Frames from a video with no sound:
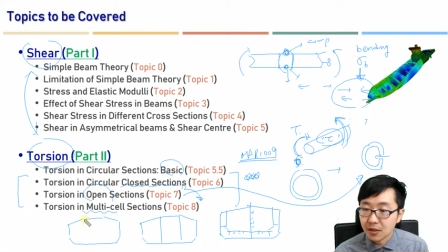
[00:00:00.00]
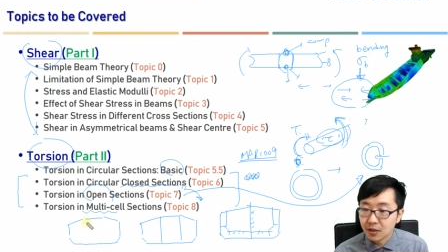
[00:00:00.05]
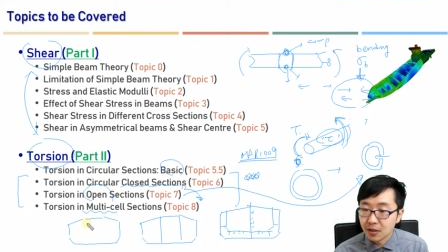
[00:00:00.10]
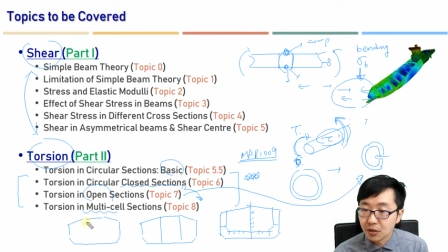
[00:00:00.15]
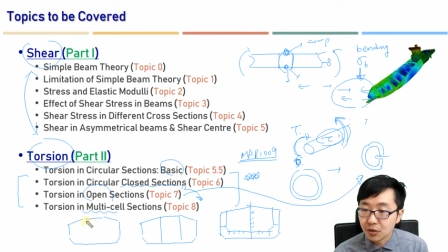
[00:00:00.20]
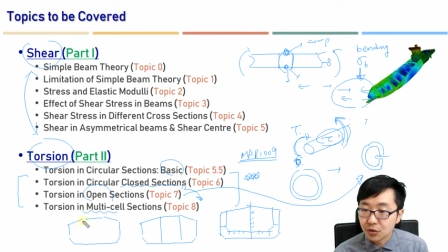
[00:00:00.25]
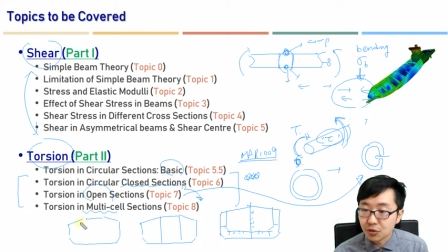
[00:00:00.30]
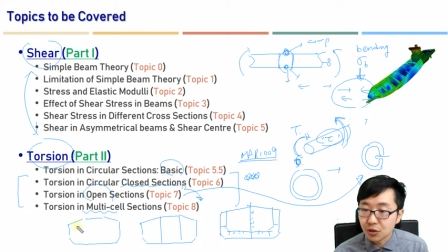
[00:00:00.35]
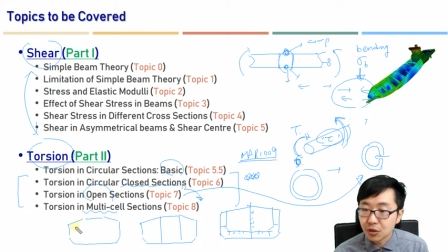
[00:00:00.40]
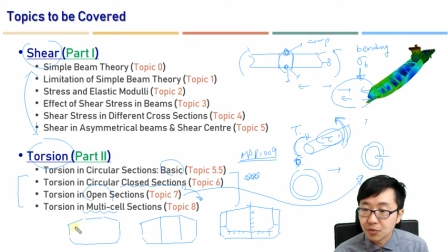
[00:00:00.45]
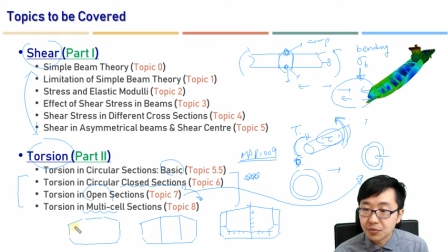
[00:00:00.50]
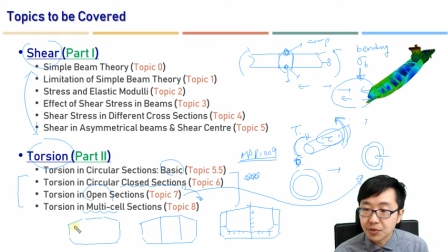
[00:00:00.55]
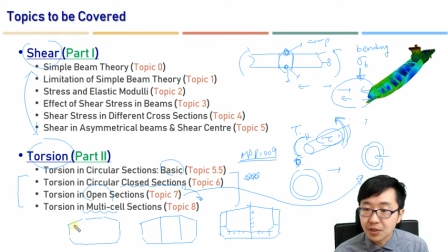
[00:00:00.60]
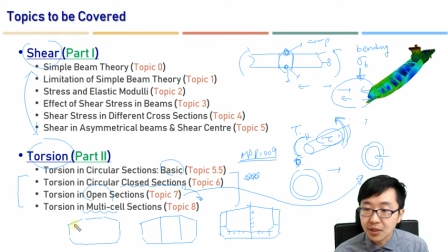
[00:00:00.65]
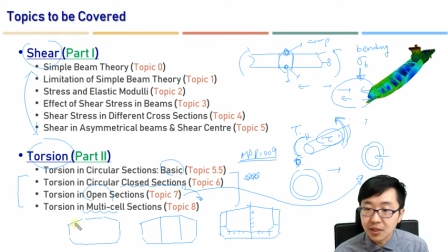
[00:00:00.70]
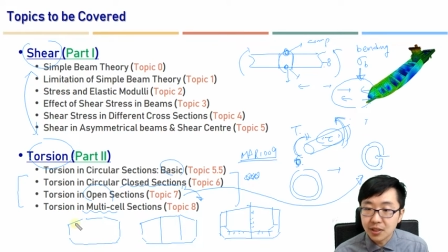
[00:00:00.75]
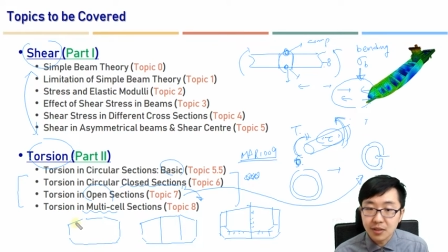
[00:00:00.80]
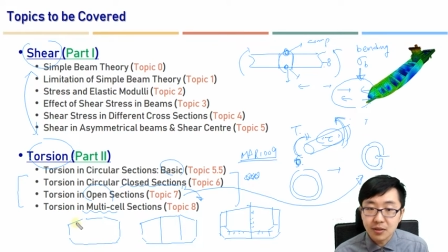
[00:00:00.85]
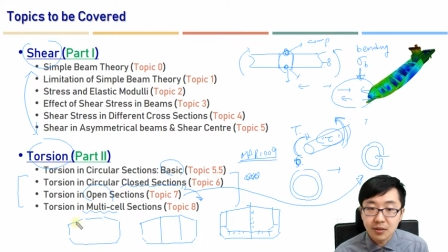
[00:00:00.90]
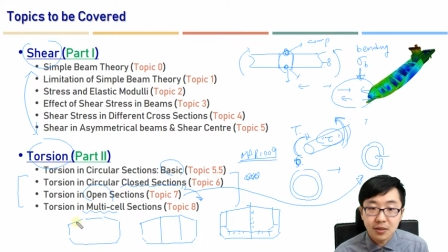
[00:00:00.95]
adopt
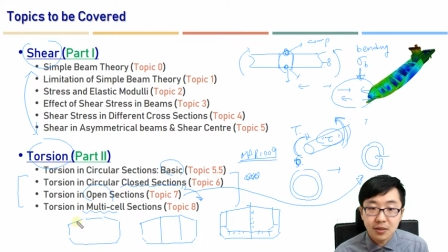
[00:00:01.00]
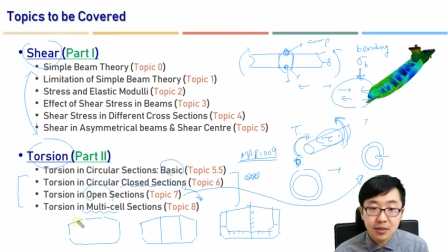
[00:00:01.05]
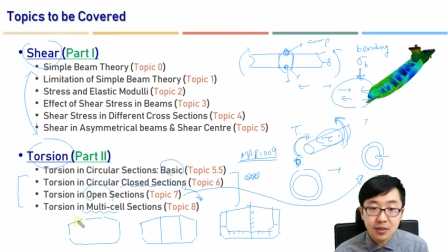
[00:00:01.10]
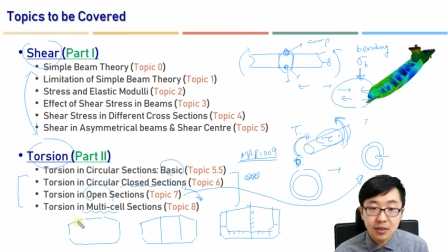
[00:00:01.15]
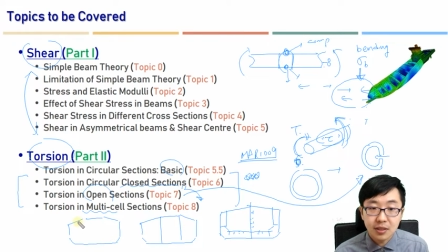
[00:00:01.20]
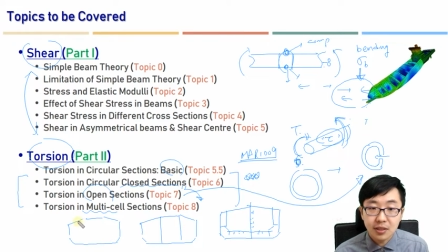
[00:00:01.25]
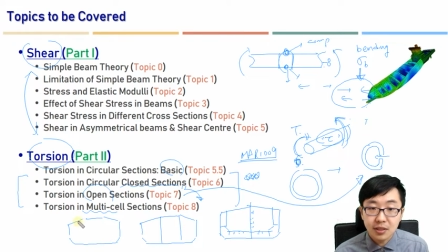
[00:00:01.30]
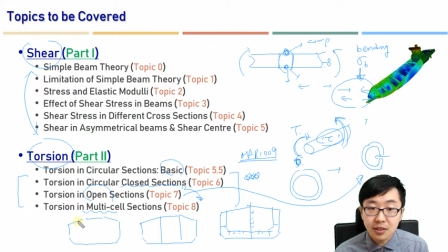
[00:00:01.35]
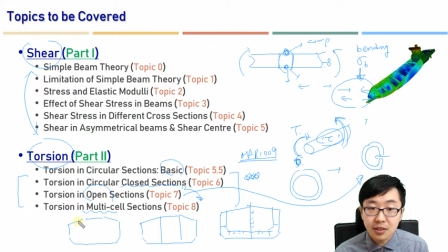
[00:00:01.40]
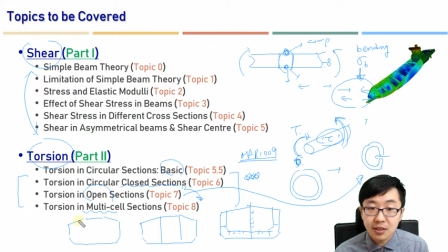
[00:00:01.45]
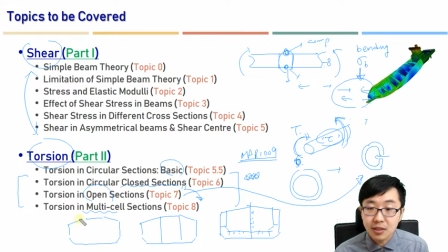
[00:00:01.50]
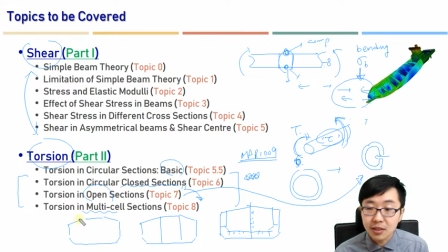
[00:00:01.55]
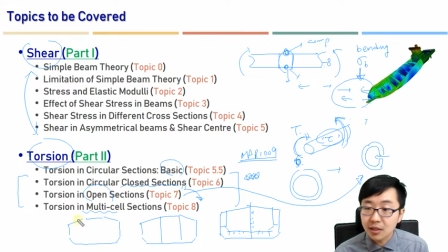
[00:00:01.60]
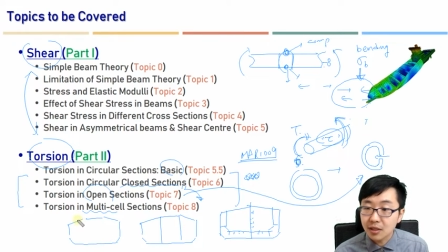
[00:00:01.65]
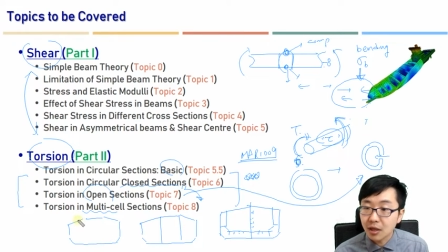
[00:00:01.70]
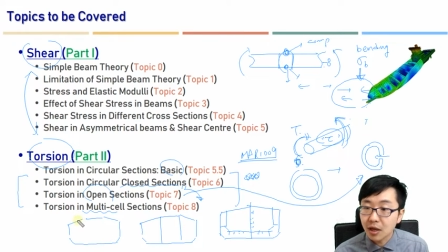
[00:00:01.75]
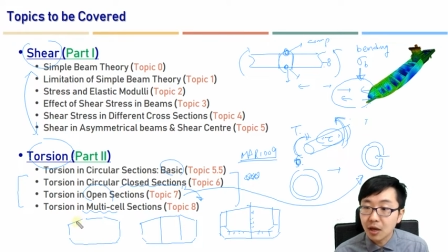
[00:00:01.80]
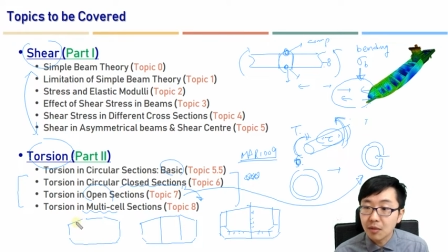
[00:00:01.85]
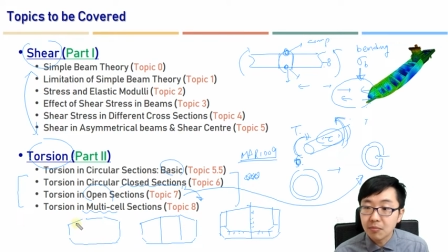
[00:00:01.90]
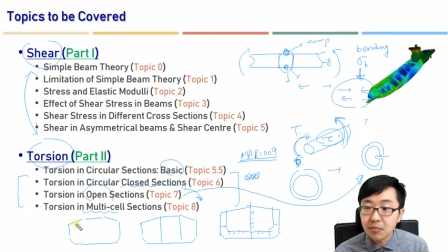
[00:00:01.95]
the
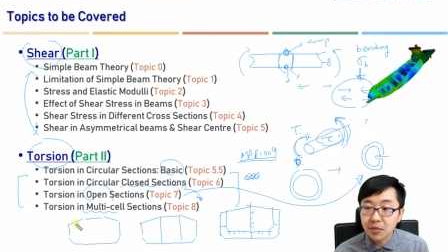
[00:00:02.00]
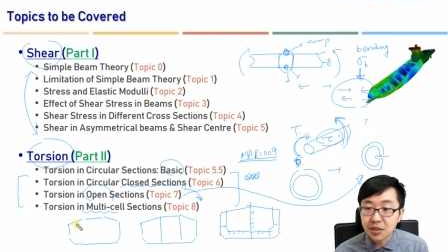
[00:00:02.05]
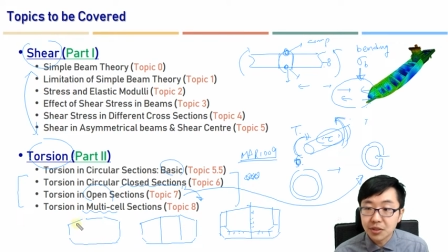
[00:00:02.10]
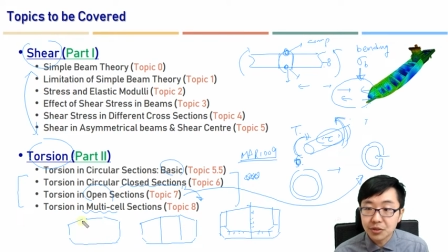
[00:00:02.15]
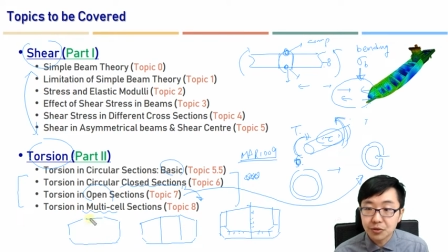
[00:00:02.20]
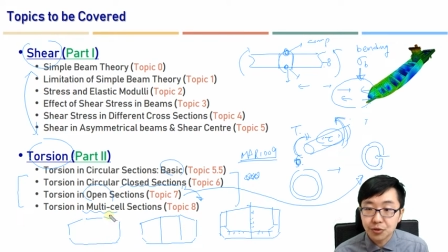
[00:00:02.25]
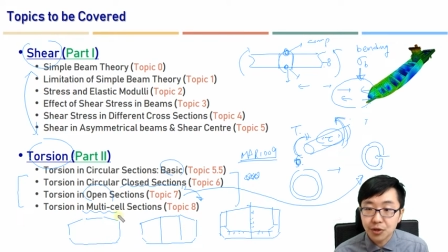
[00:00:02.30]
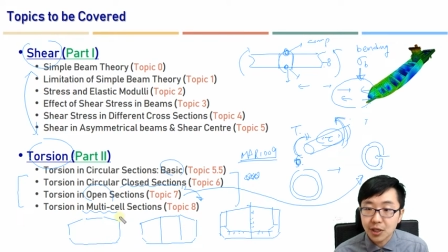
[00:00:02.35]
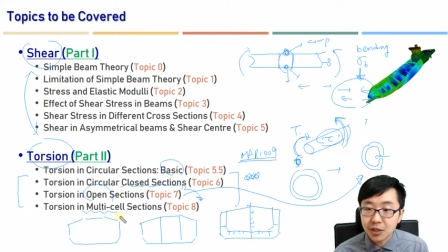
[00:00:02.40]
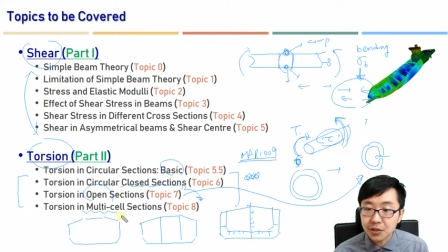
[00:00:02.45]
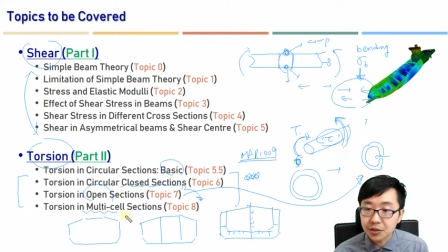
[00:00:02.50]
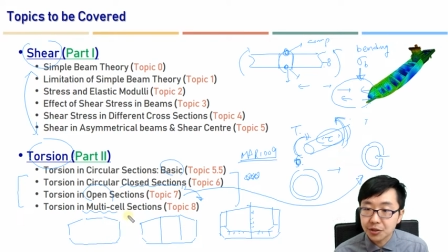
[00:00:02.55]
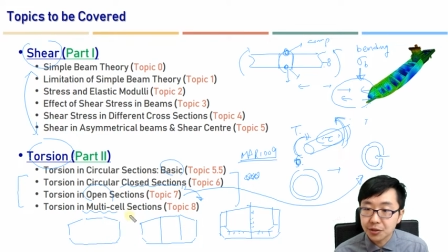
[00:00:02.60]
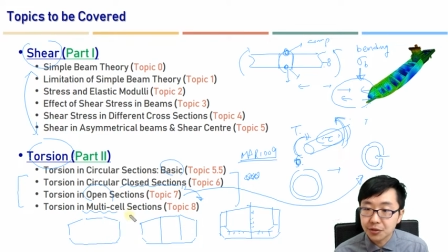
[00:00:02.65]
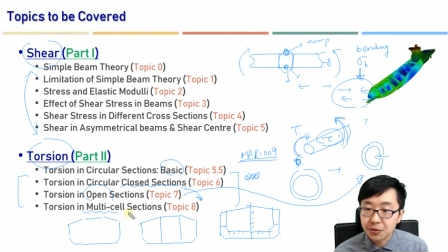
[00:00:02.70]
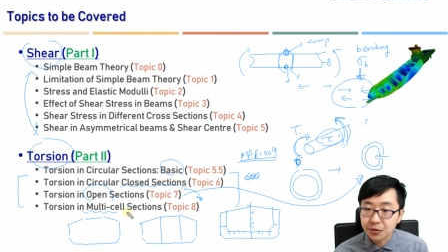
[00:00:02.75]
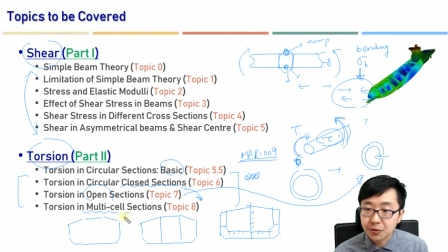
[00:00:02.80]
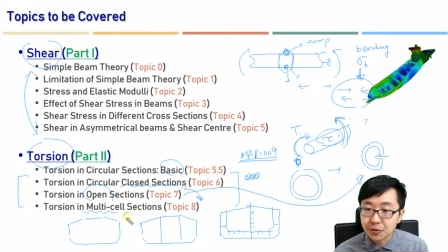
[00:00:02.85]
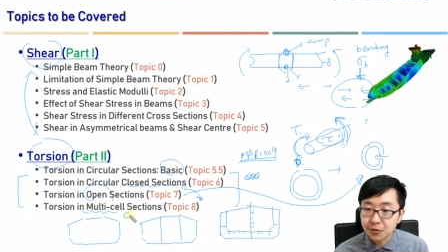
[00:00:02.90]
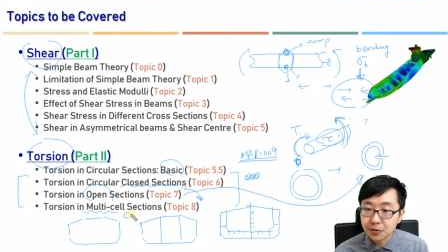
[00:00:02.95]
common structural
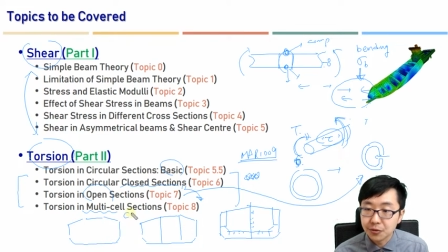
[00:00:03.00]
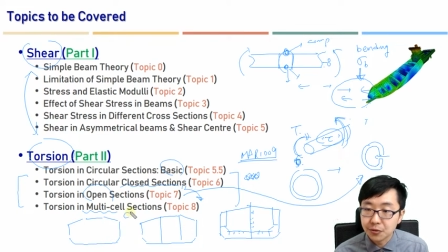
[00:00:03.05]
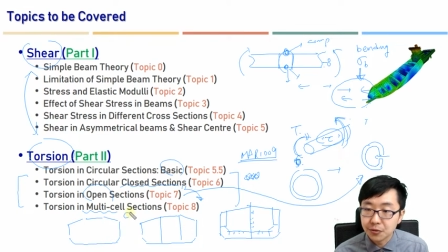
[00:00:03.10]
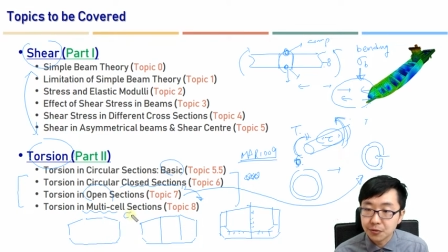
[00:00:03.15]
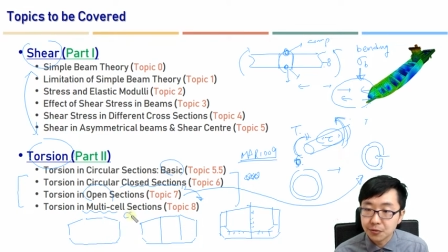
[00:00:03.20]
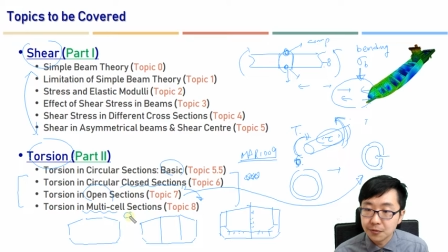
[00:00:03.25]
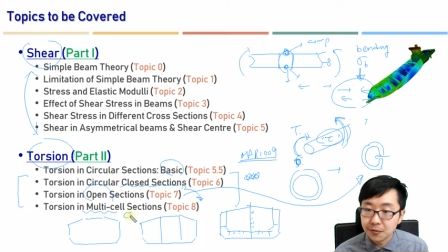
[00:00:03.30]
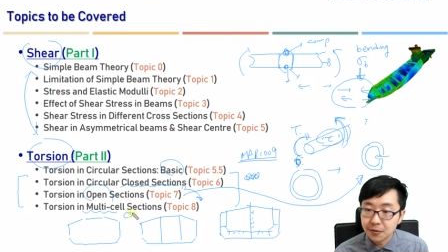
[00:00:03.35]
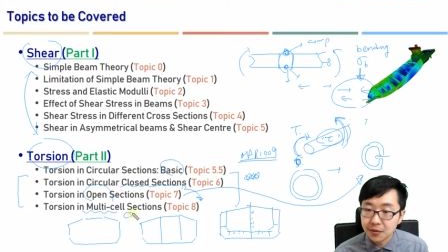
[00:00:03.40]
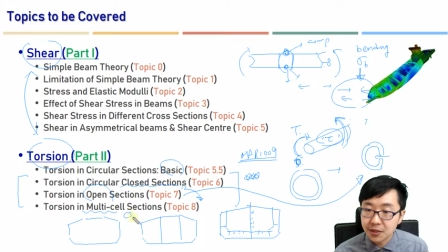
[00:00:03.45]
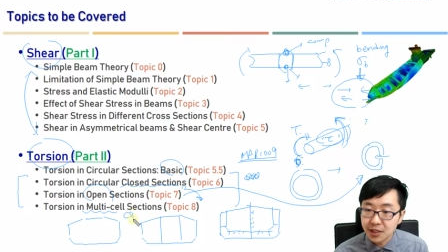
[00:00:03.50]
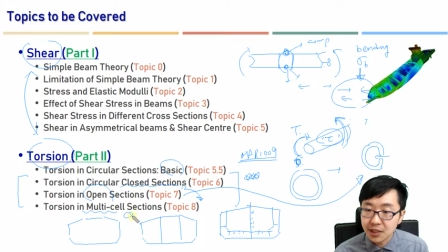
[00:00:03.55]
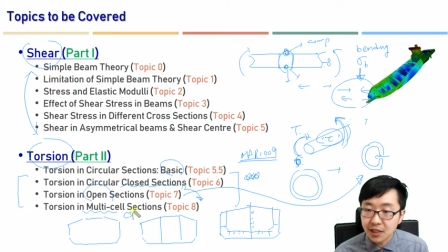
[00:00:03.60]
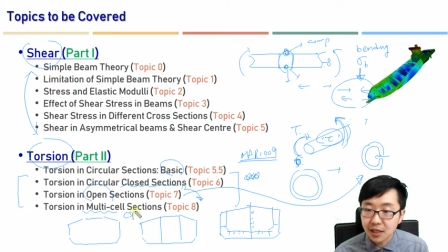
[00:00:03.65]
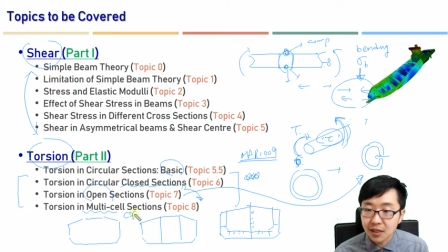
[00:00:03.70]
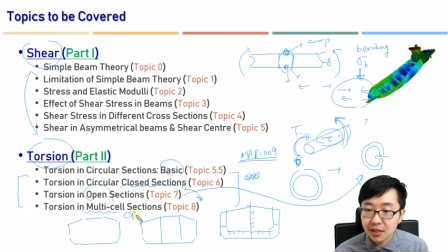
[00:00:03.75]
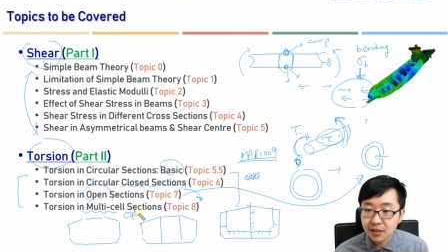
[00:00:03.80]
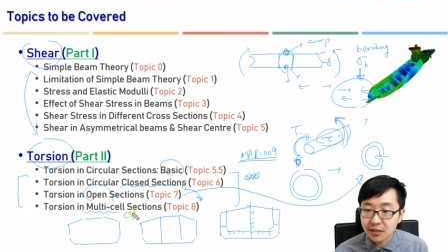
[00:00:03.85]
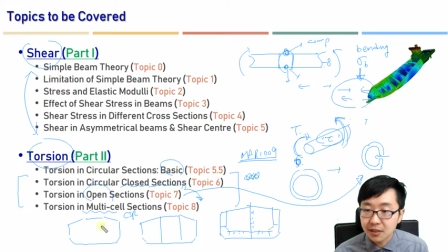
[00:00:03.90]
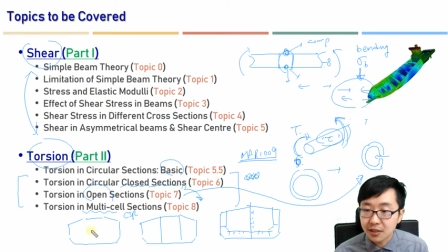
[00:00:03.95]
rule
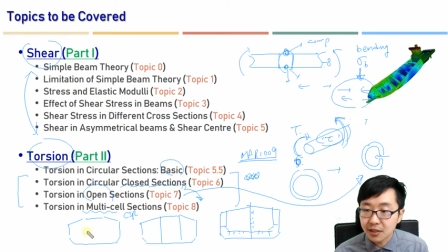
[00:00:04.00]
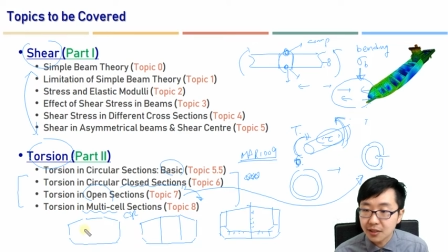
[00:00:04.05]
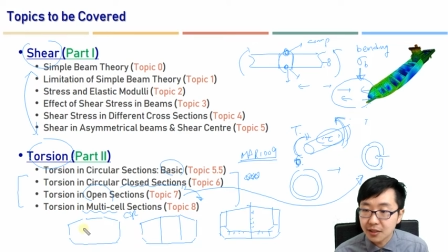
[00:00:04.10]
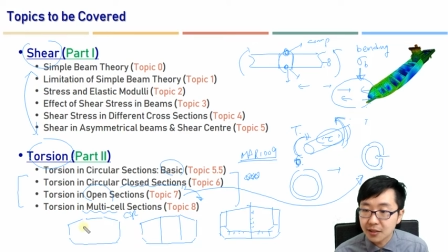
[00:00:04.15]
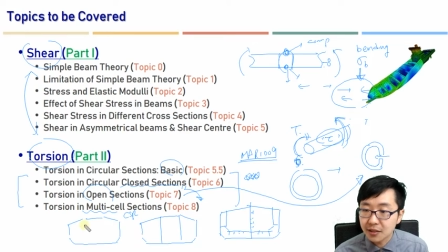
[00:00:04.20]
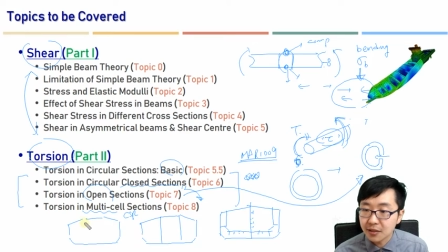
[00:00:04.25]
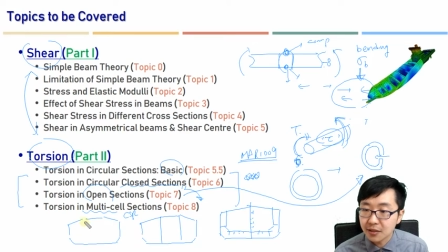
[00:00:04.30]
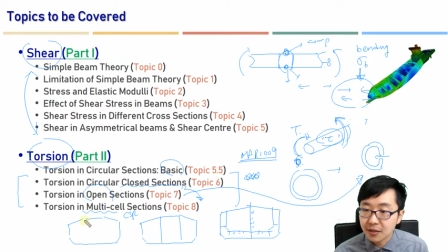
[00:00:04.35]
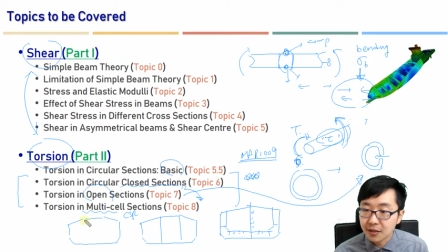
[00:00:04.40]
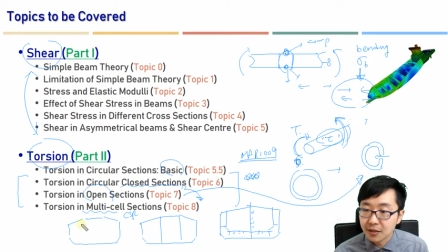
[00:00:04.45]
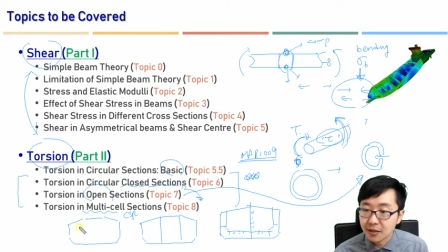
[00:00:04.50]
CSR,